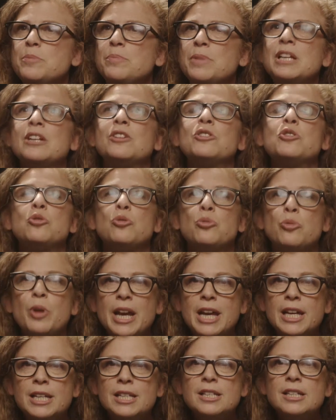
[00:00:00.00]
been
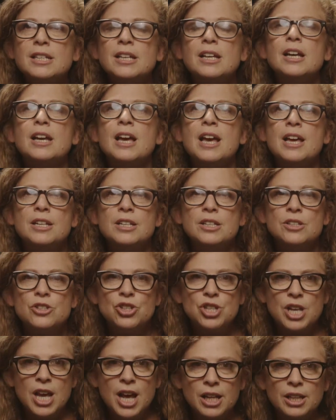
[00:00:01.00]
great and a
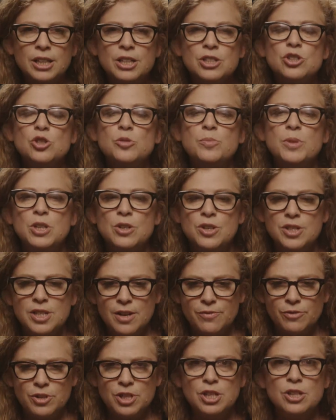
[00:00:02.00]
challenge because
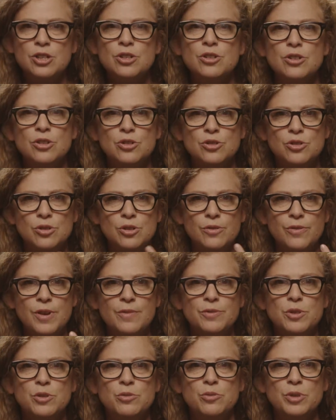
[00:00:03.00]
every year you sort of
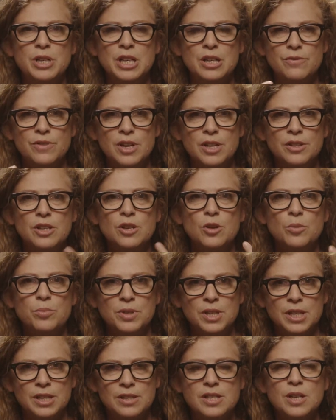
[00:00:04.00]
have to reinvent the
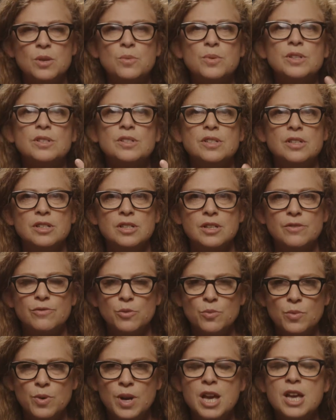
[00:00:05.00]
opening sequence in a
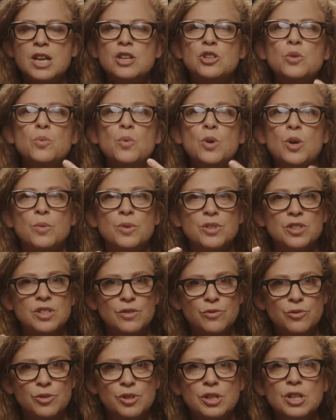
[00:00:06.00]
different way, and you work with
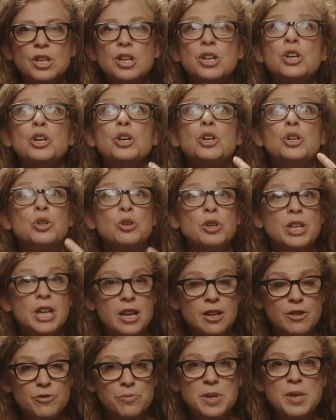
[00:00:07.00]
different
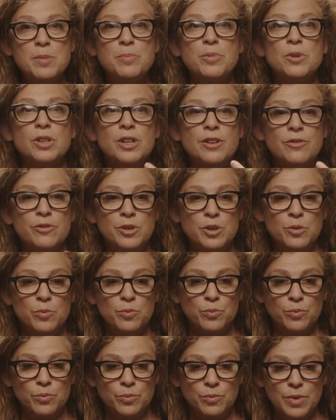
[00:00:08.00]
creative people
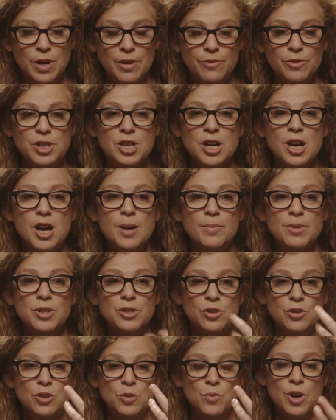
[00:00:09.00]
every time, and
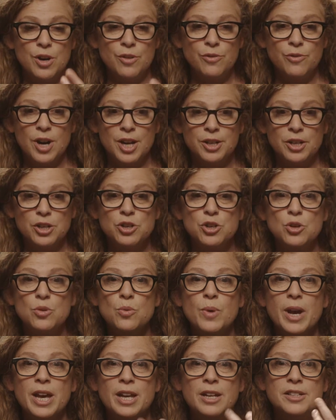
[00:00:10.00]
so you want to find a new
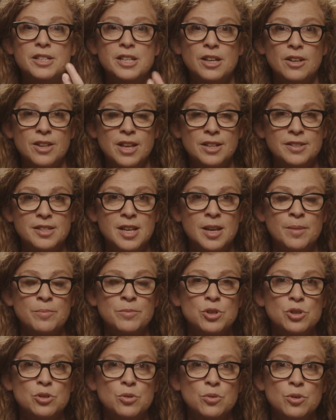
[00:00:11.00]
way to tell that
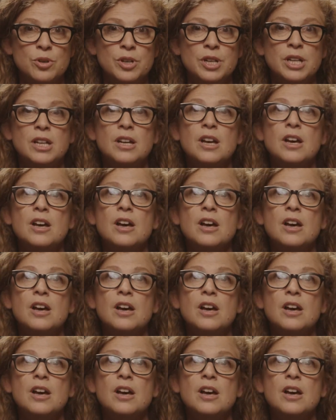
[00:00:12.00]
same story